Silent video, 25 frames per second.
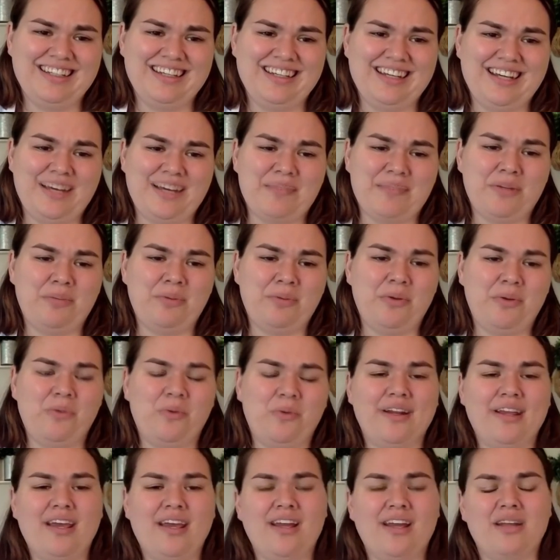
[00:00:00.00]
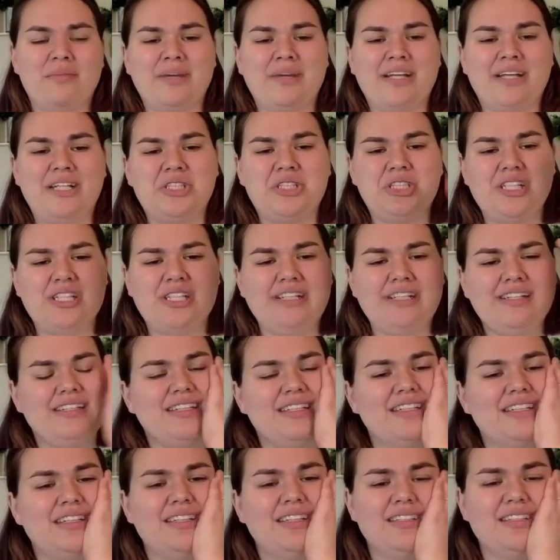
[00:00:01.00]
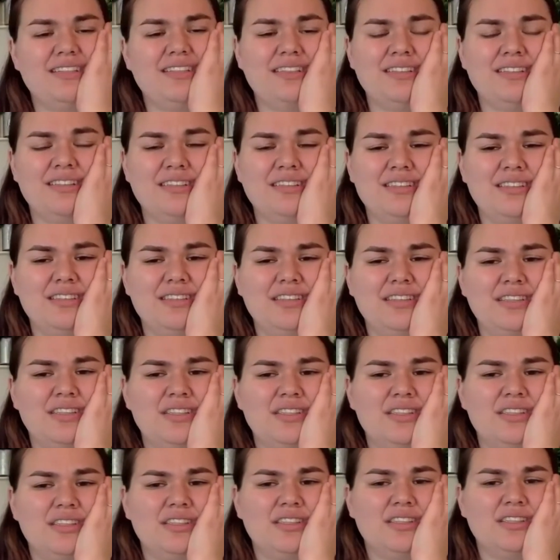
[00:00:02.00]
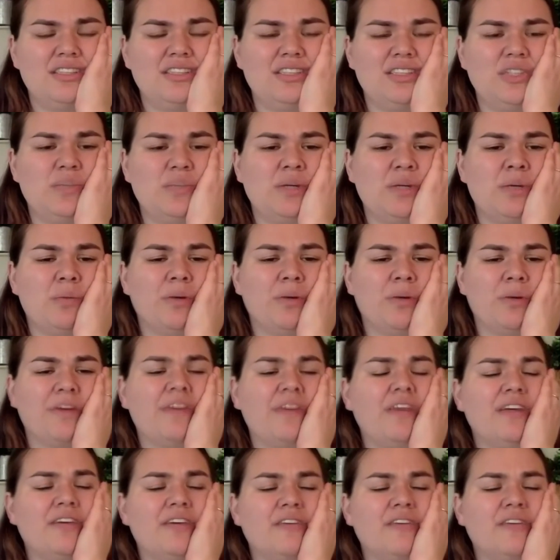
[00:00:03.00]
I'm going to put one hand on my cheek. You are worthy of